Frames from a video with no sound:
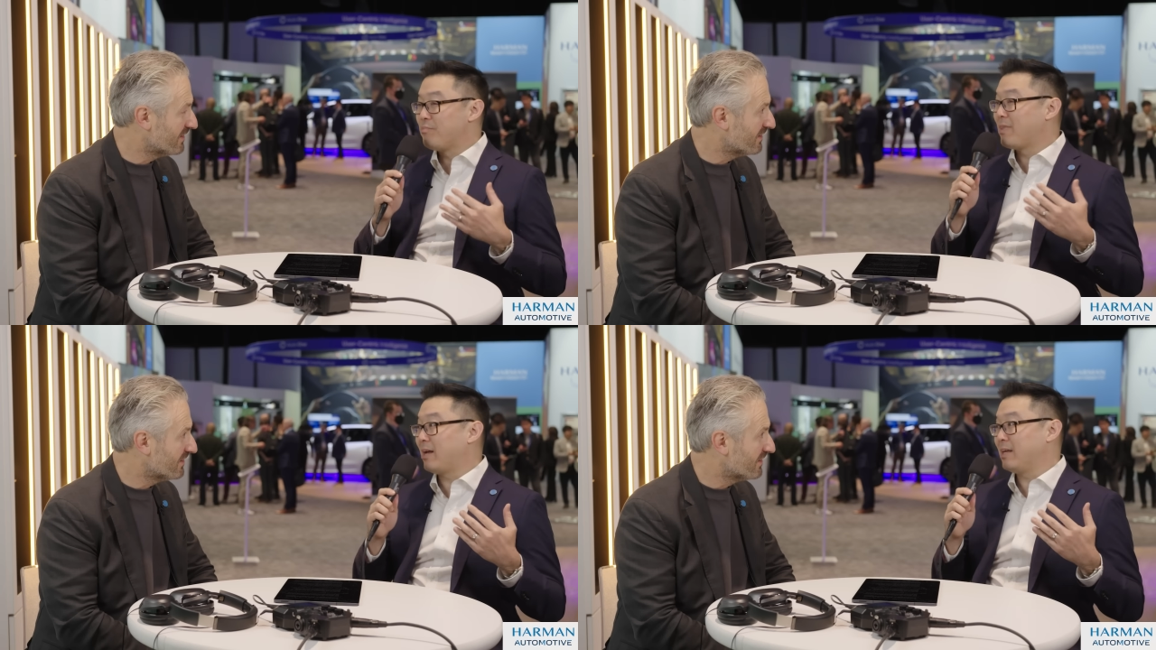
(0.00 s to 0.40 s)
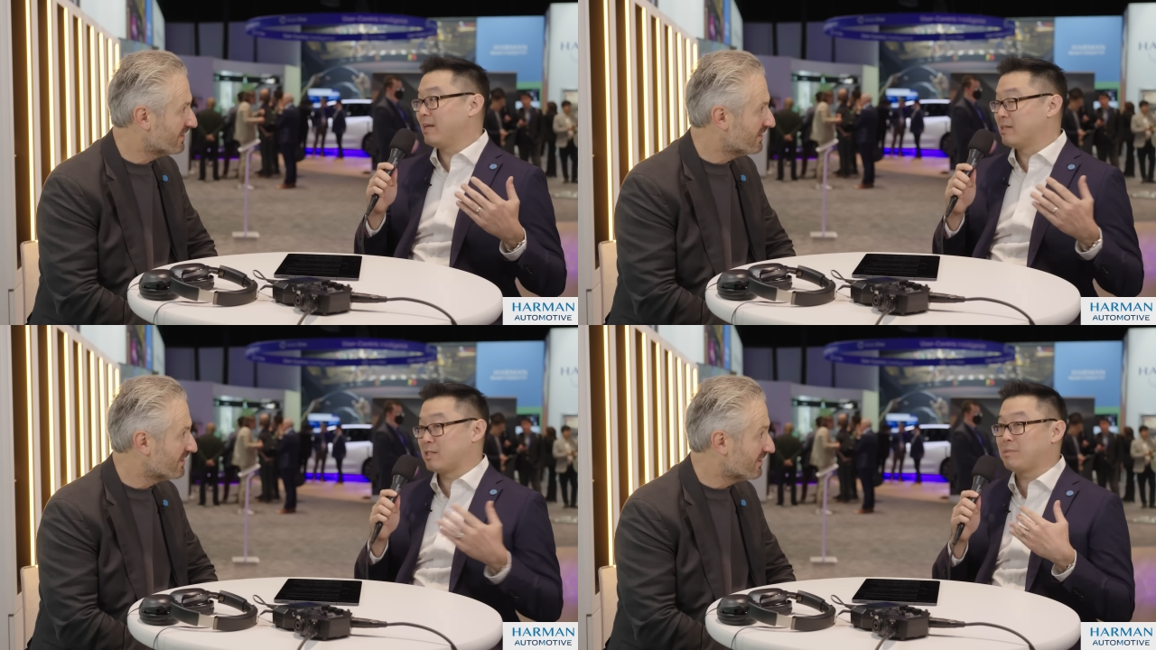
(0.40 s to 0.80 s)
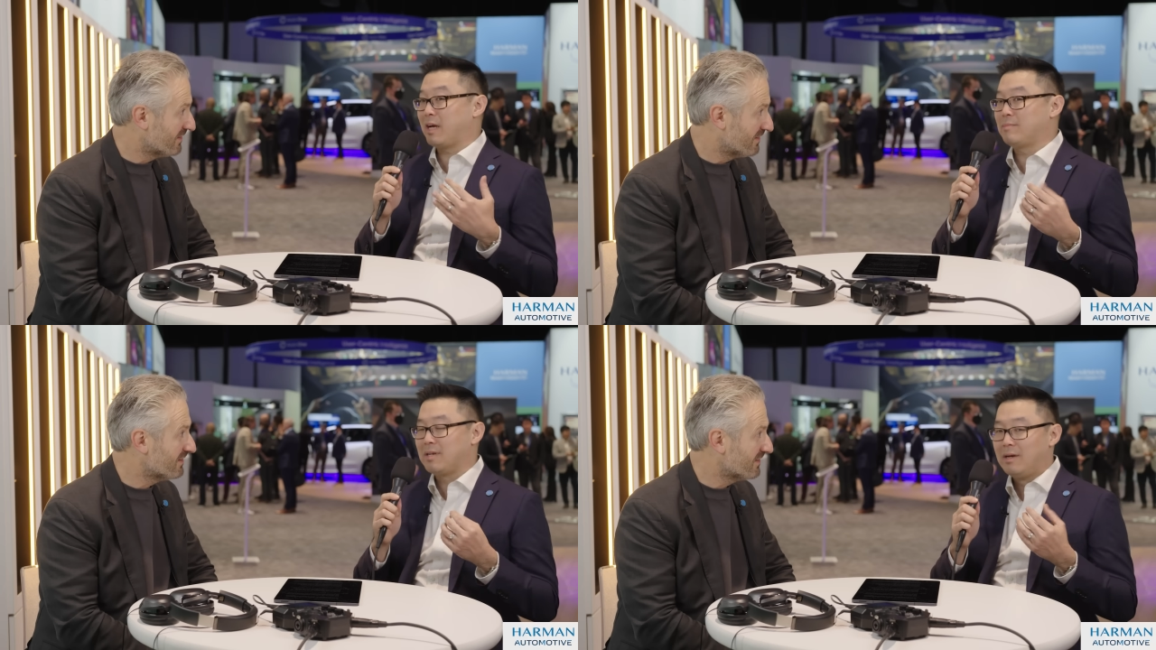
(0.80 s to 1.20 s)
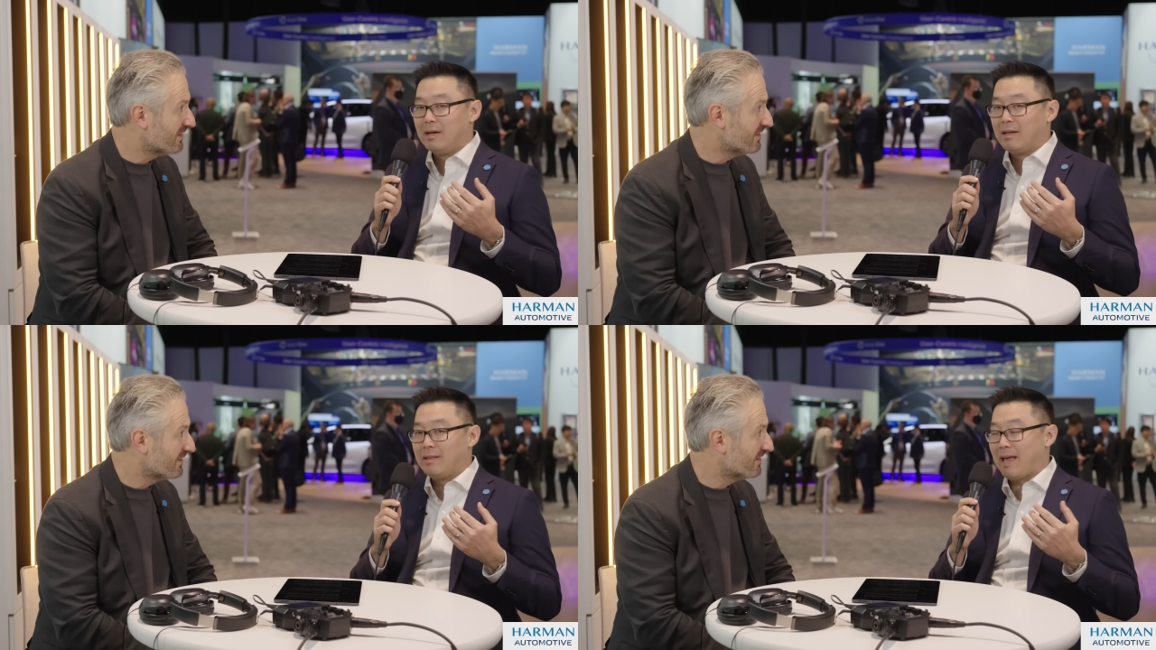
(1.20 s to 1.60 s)
Speaker 1: not in sometimes
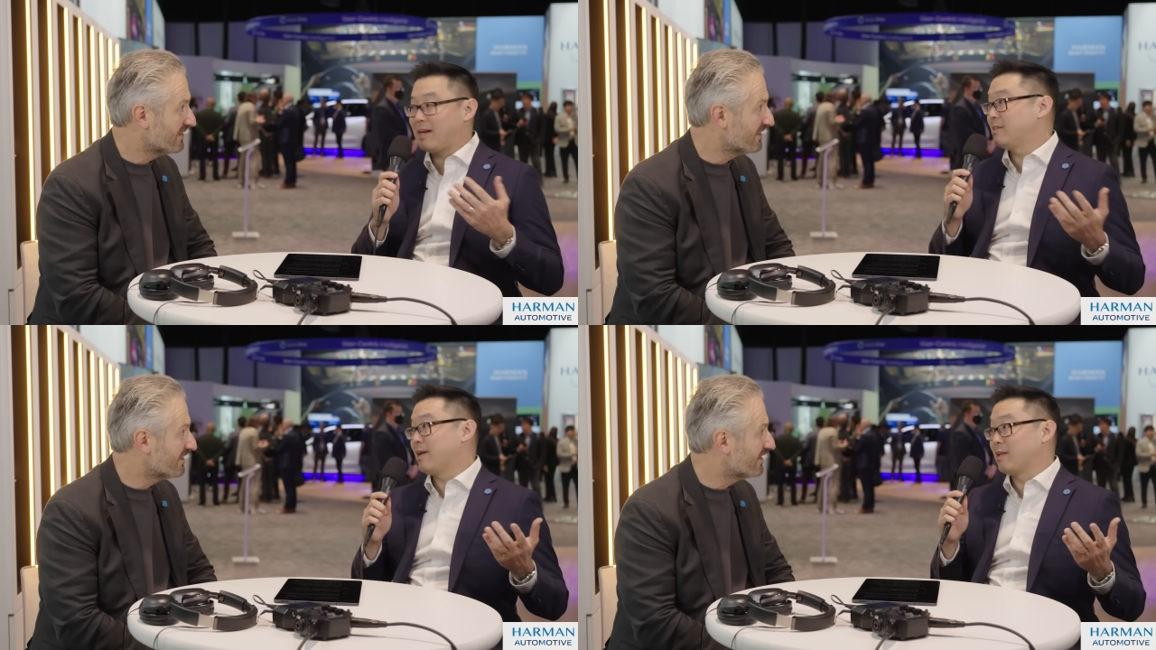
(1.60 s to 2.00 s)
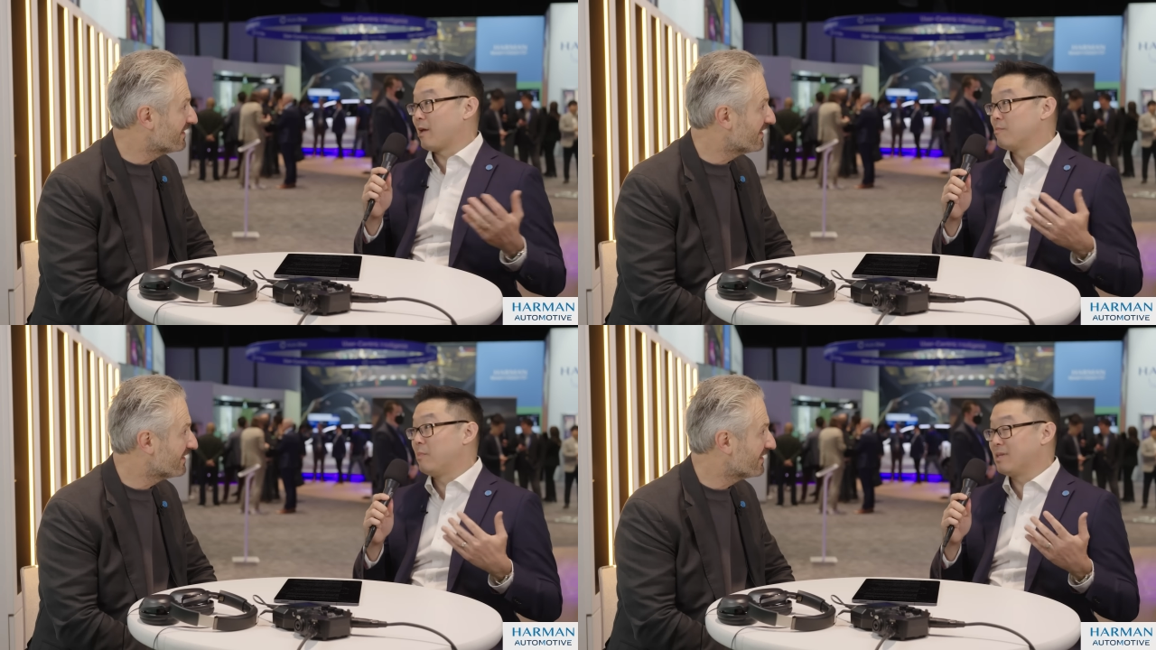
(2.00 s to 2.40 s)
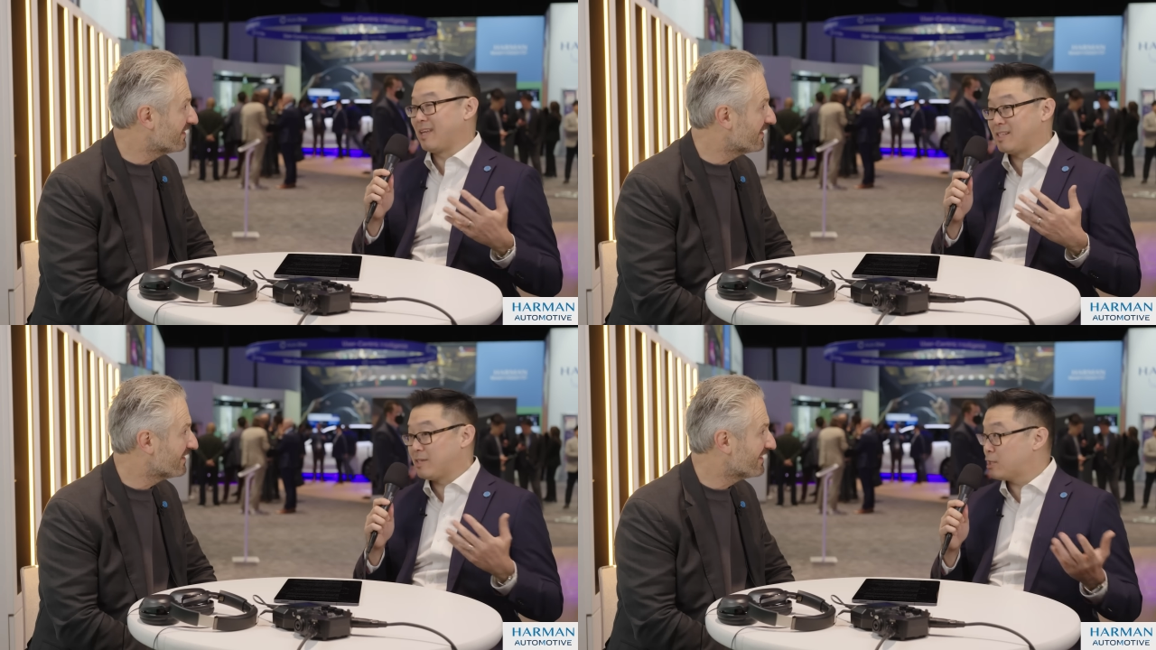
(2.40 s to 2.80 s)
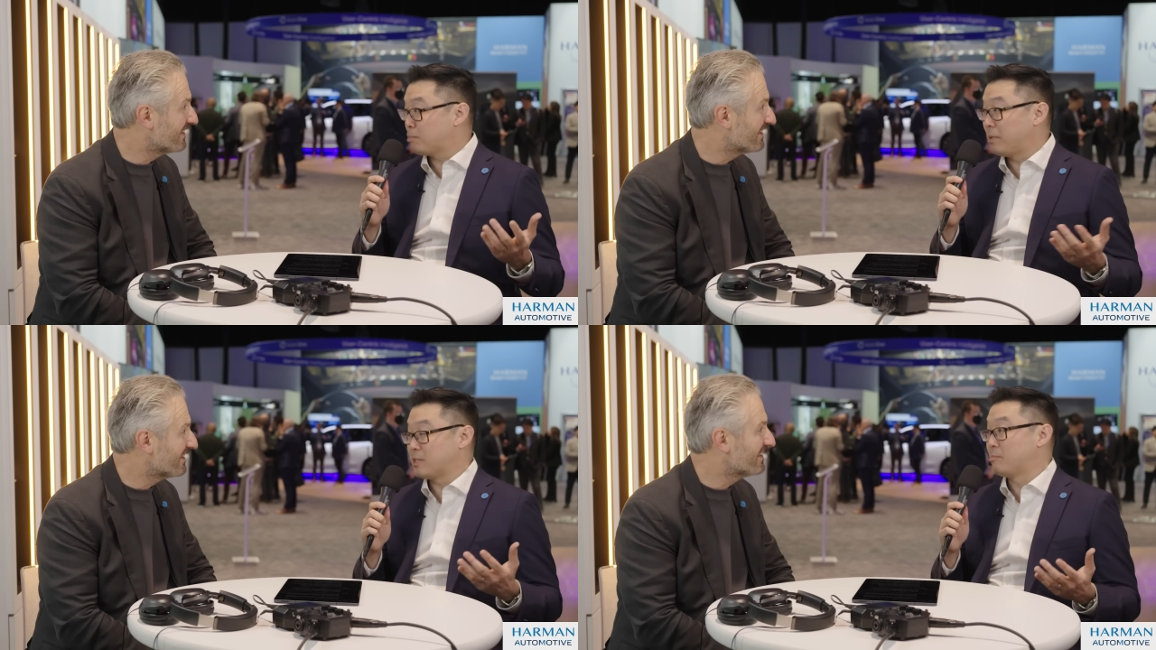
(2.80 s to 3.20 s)
that could take like, like six
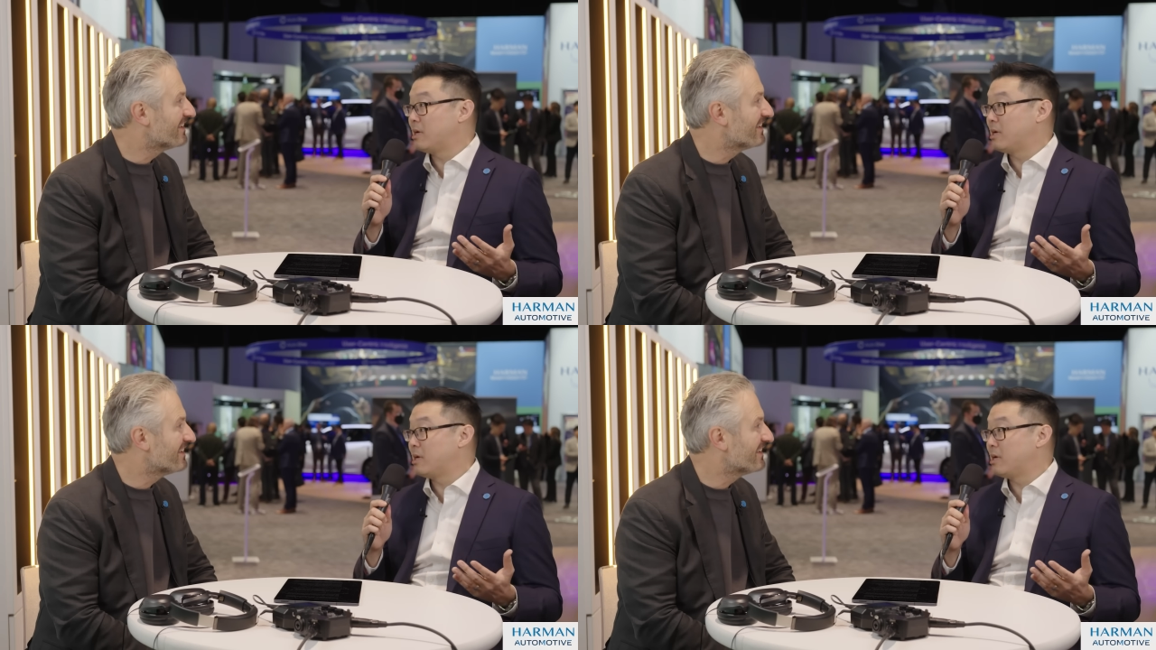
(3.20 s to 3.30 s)
plus